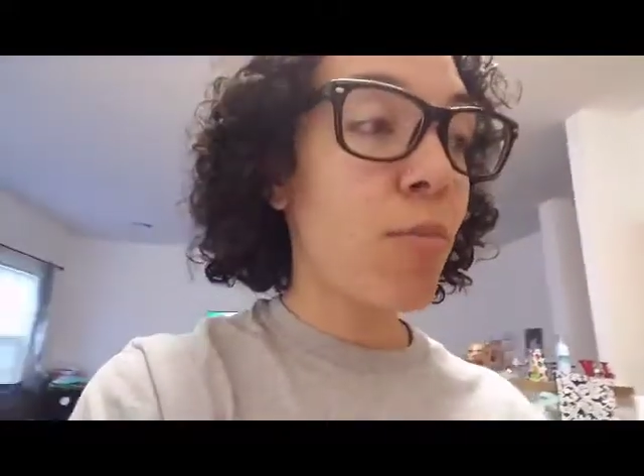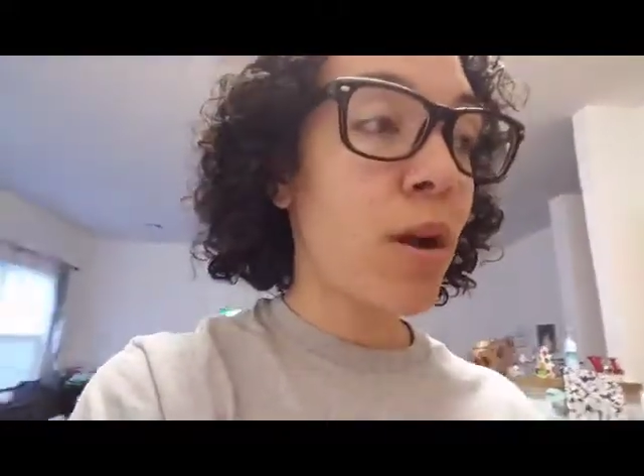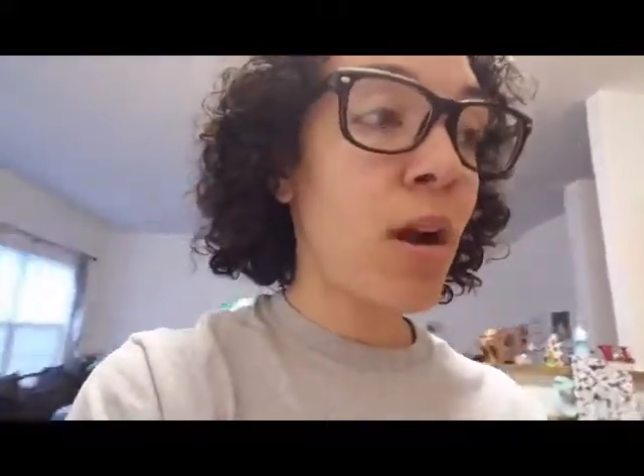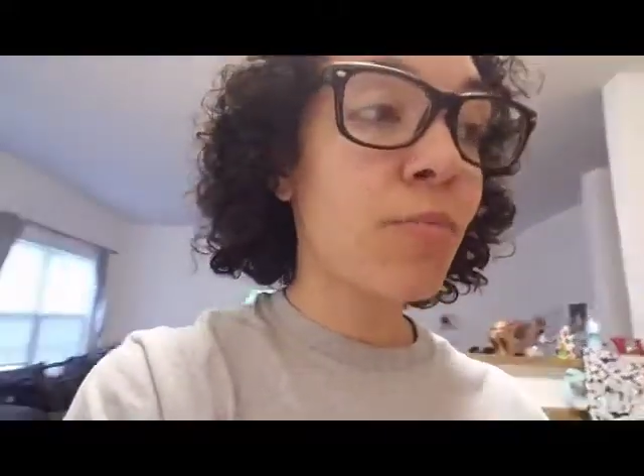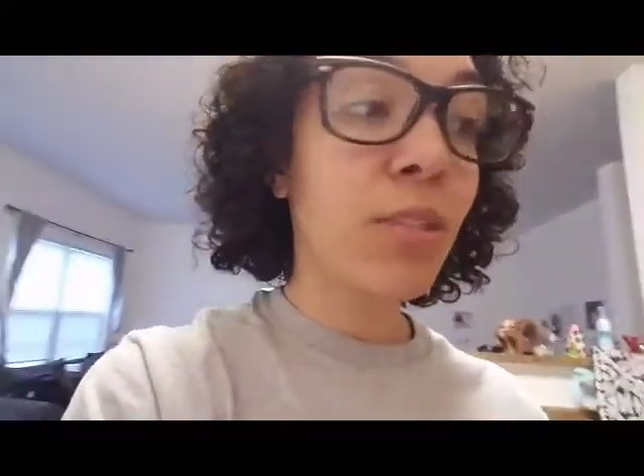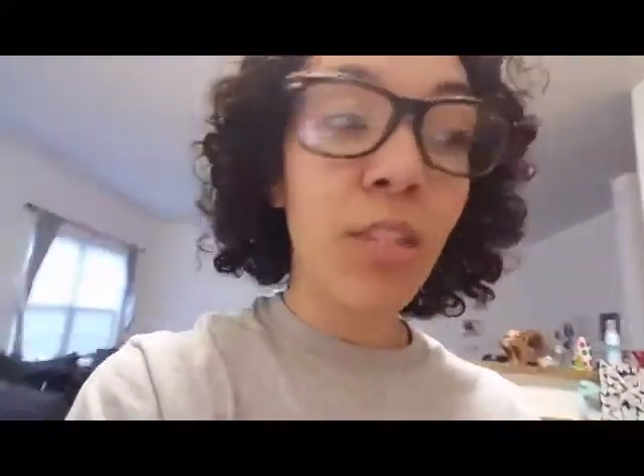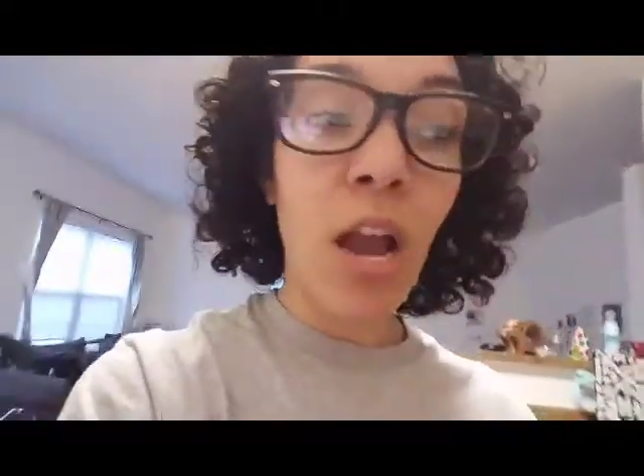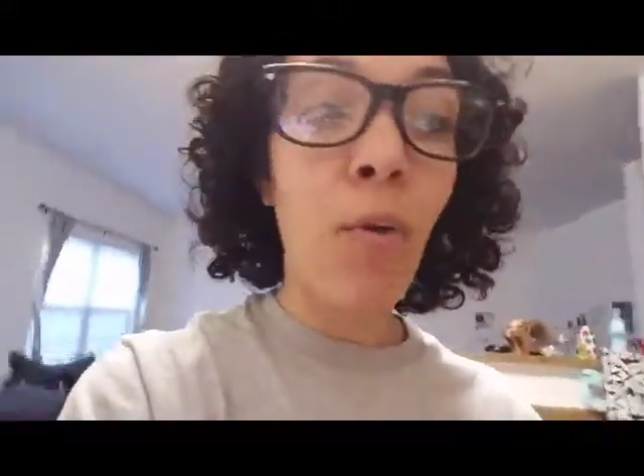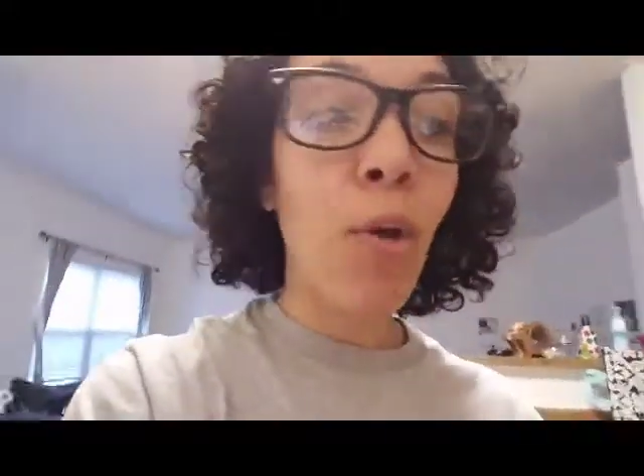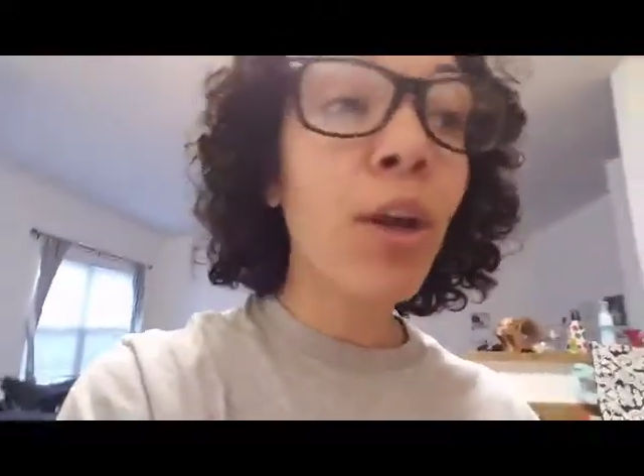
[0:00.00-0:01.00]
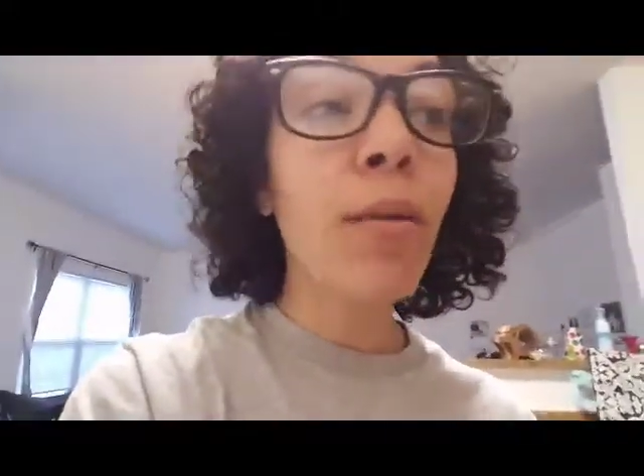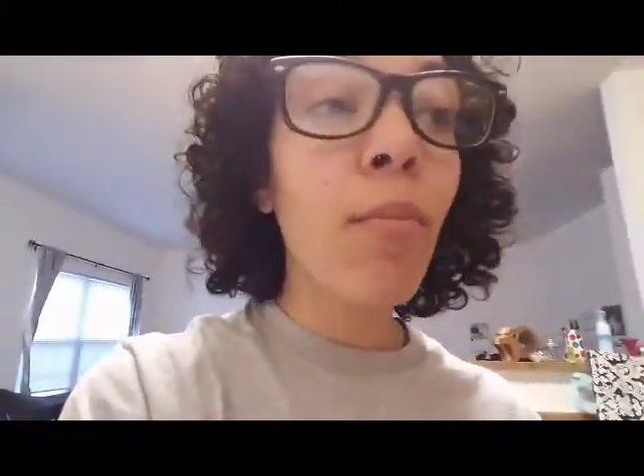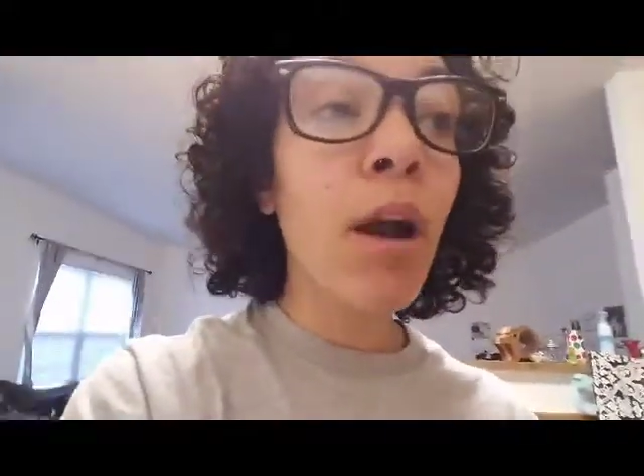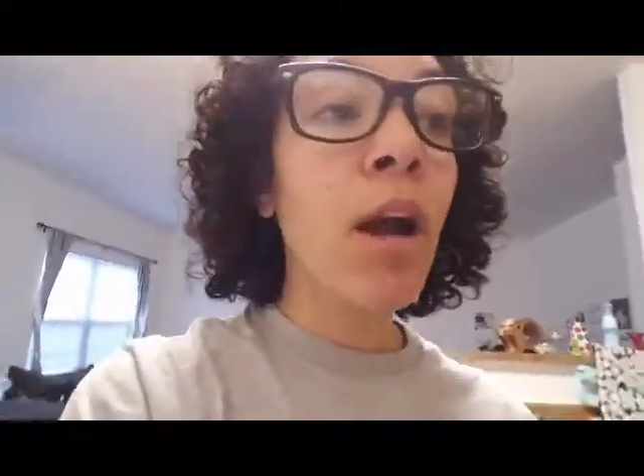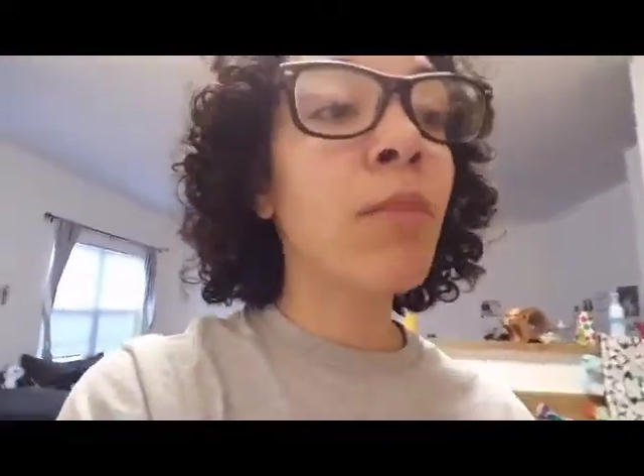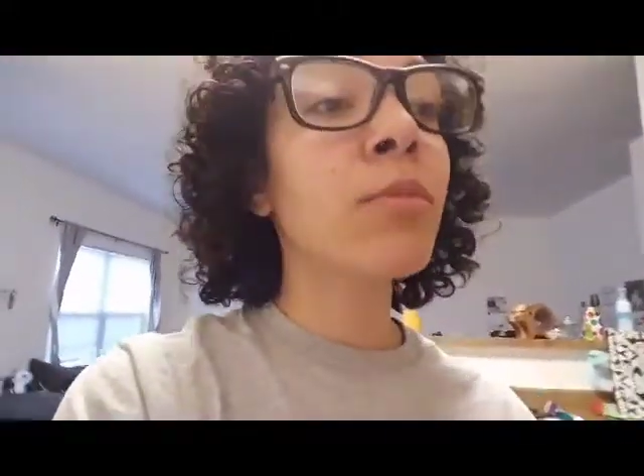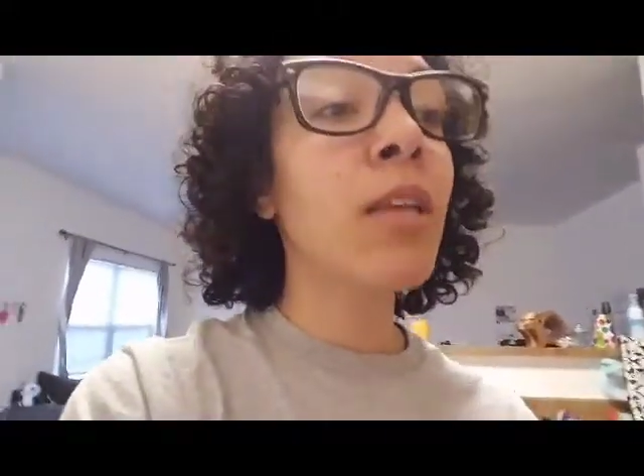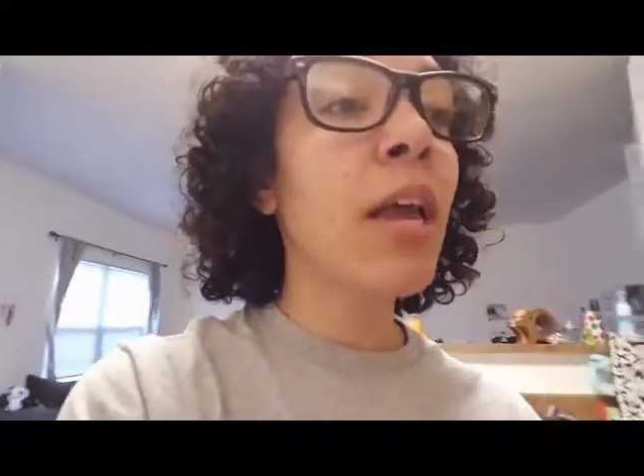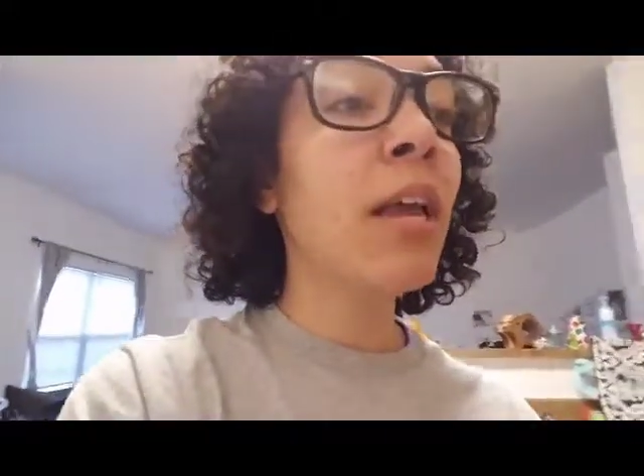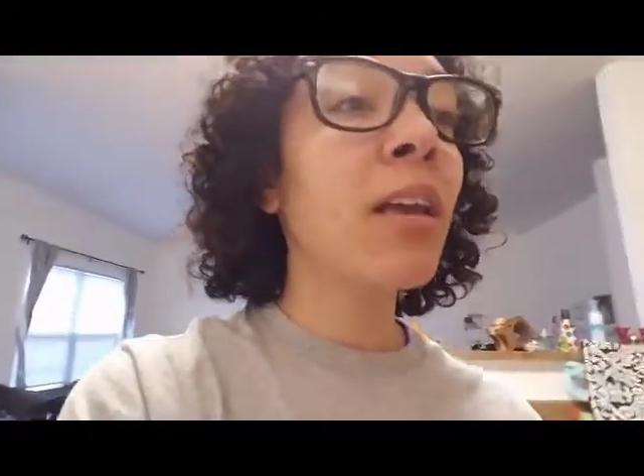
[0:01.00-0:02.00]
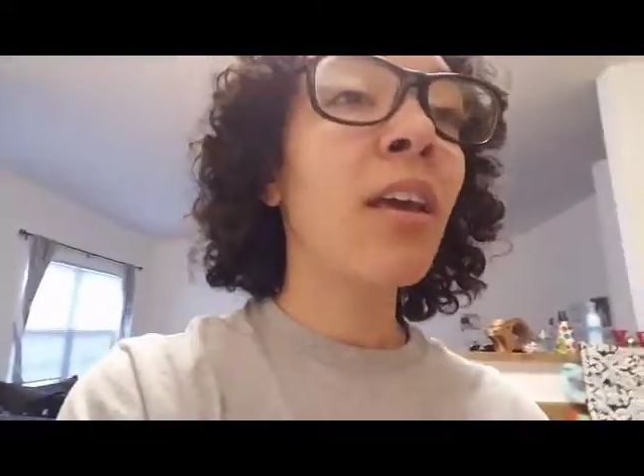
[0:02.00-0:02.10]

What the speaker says: moms and y'all working moms, like,